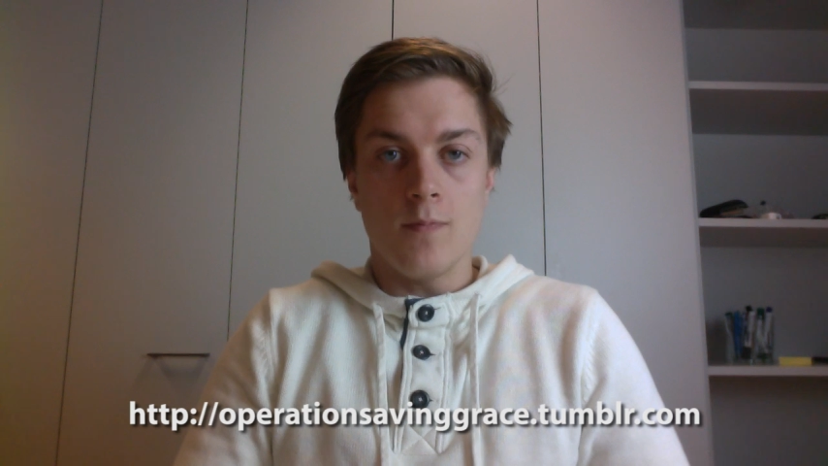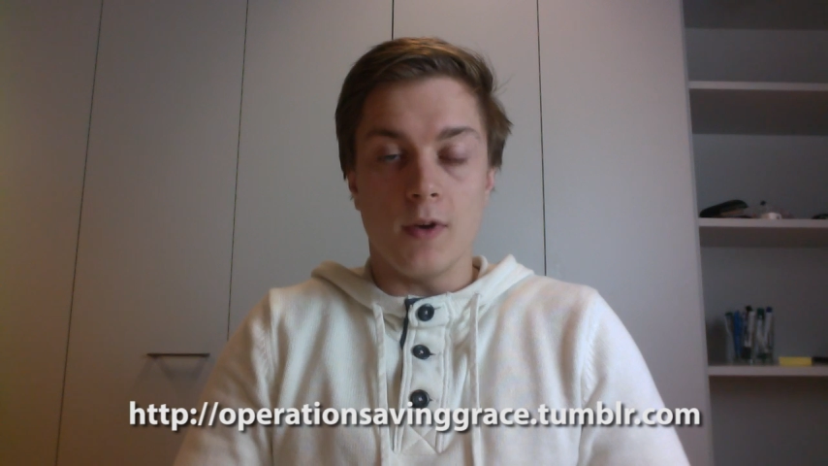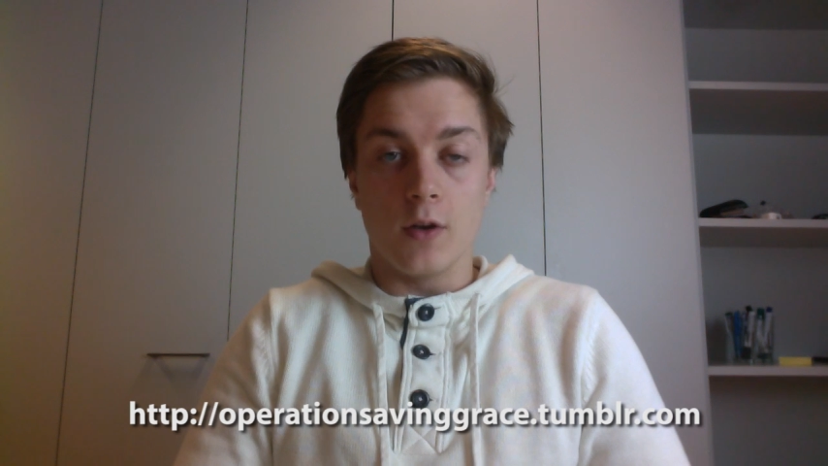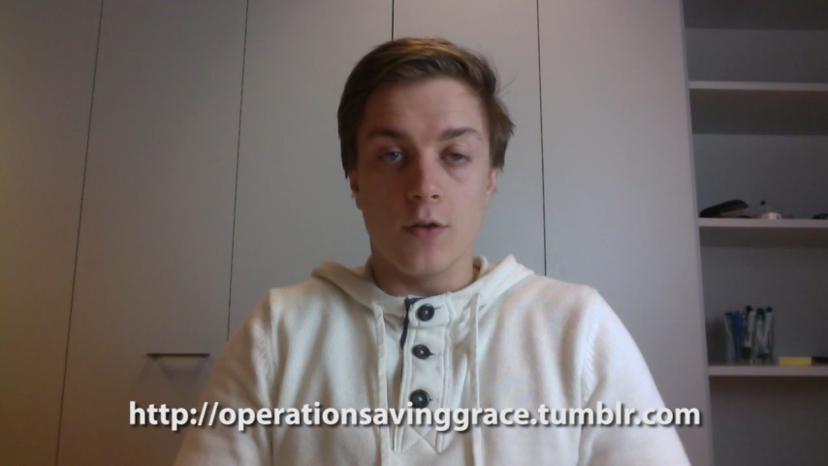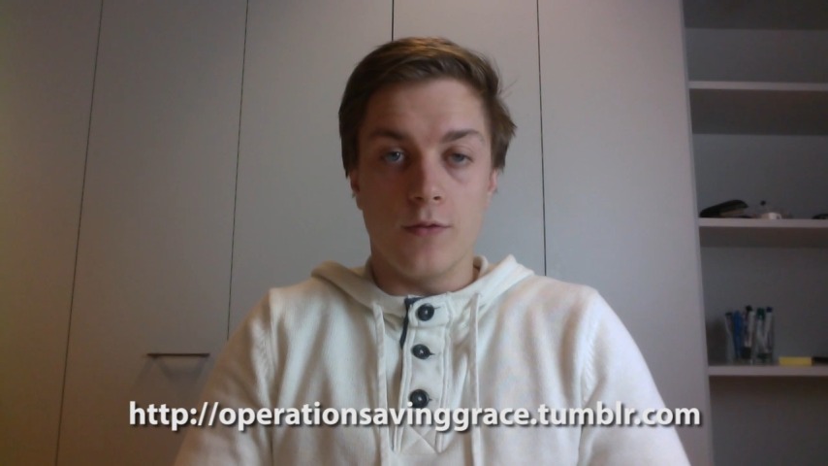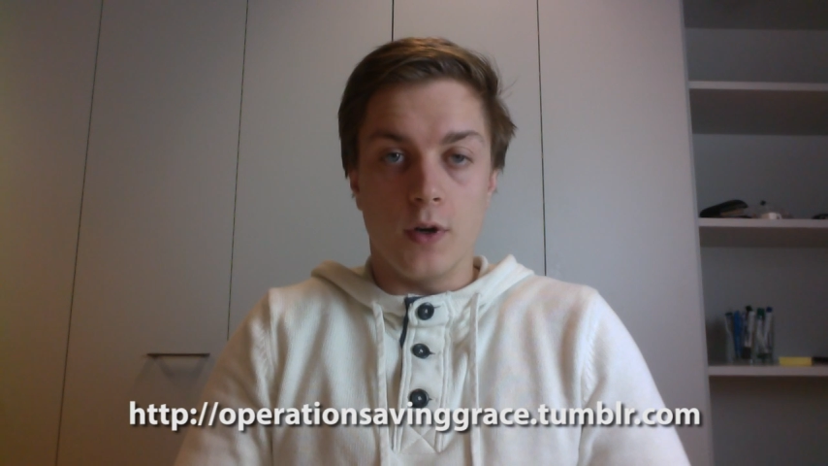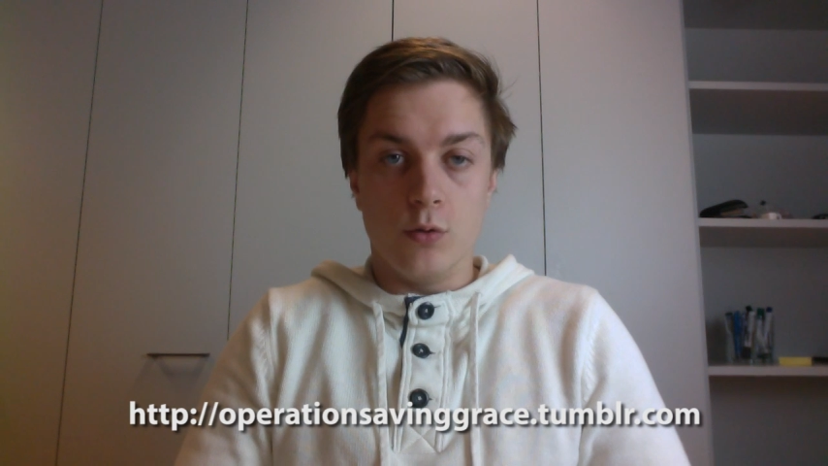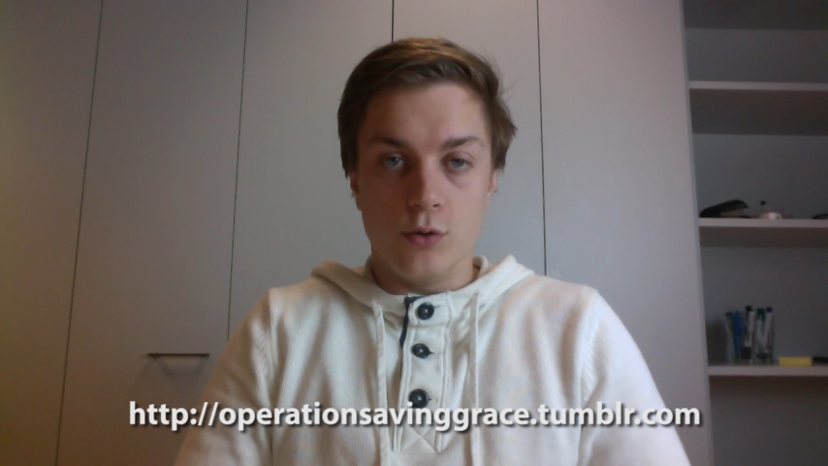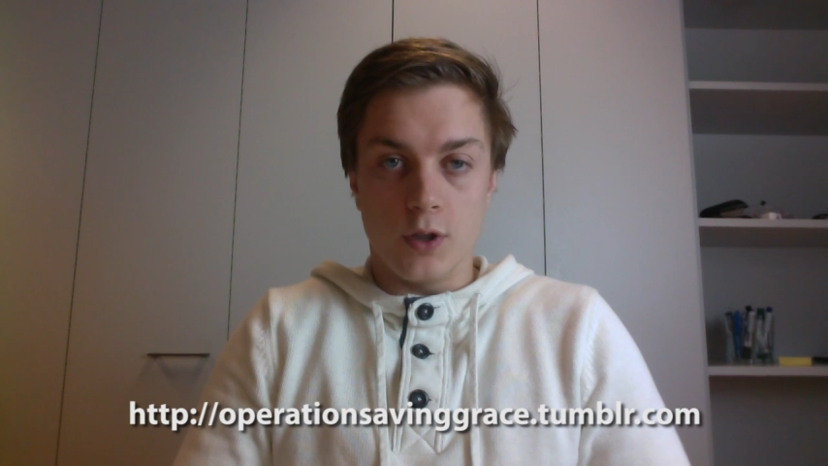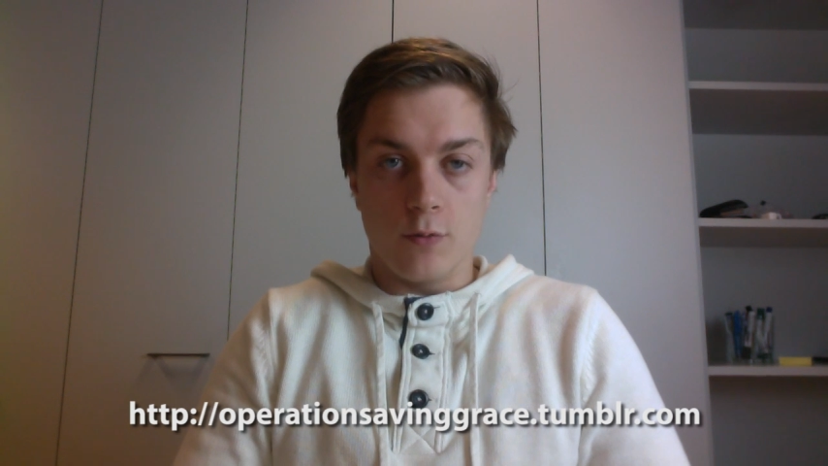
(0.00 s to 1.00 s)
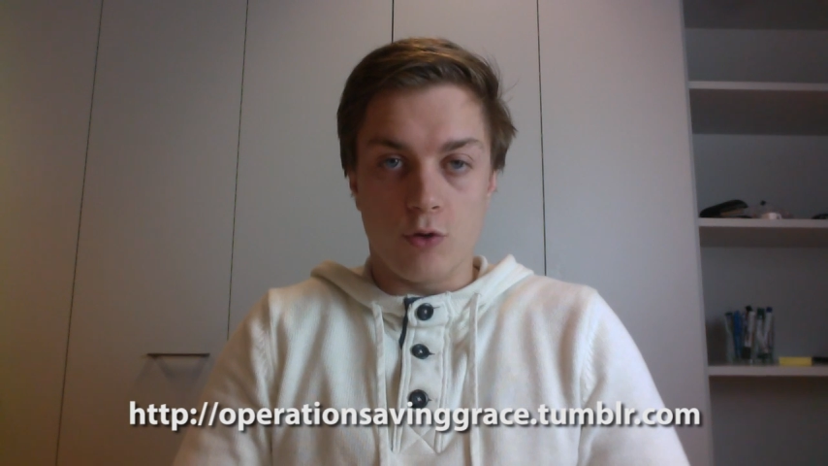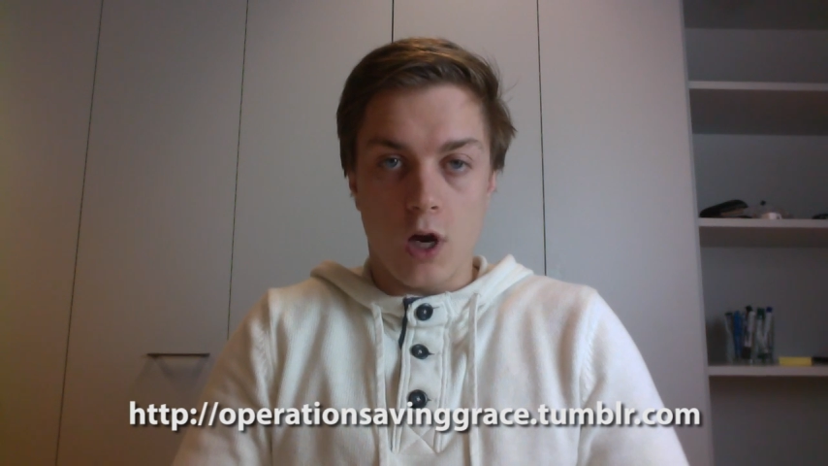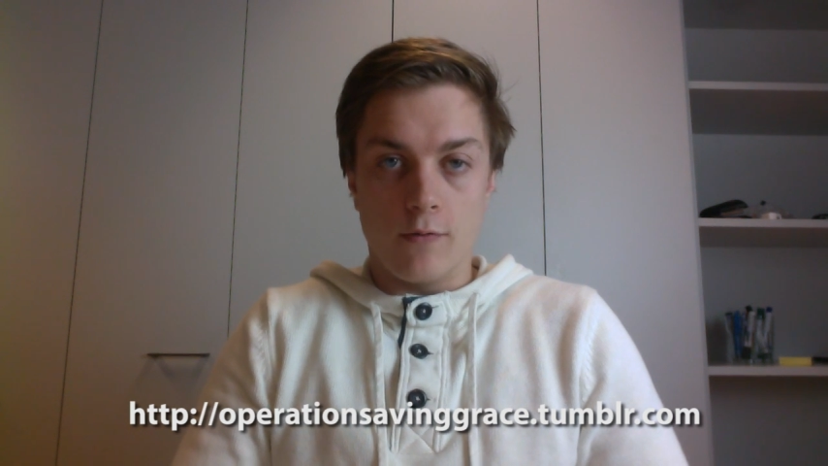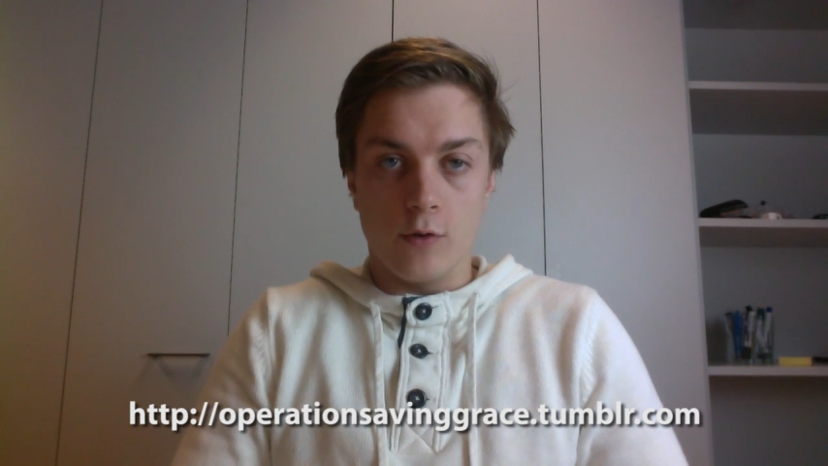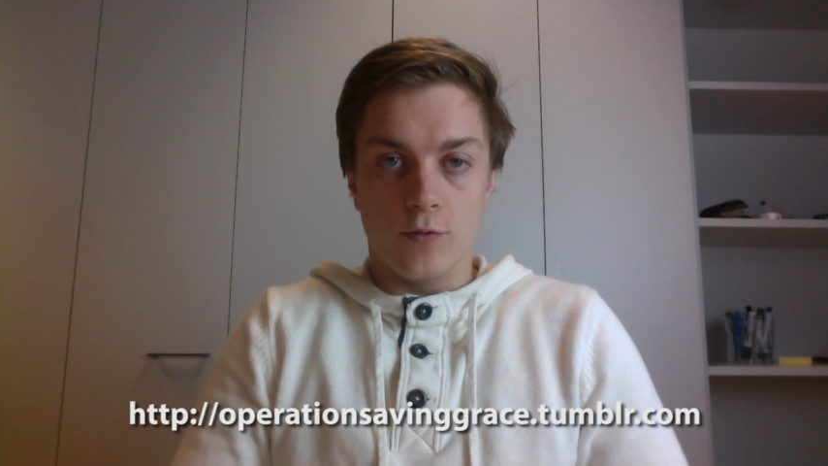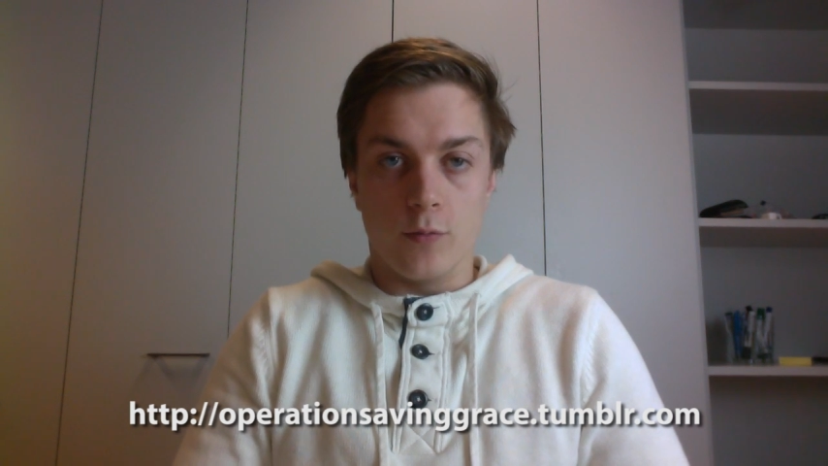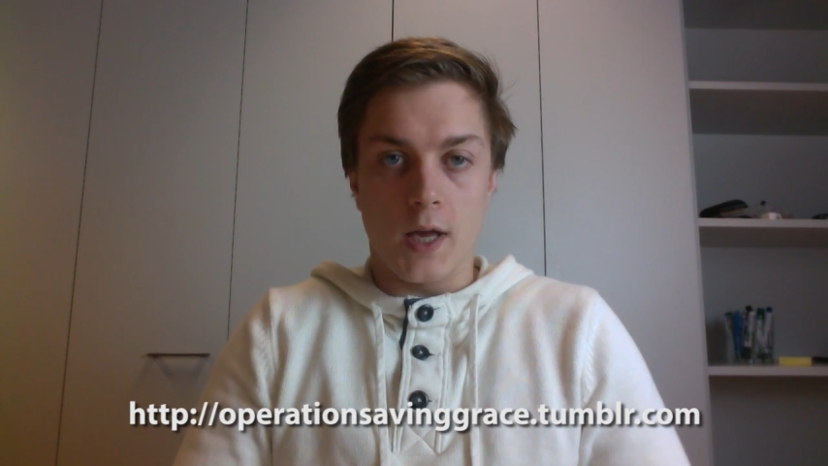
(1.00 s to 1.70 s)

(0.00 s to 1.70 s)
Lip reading: My good friend Houssam traveled from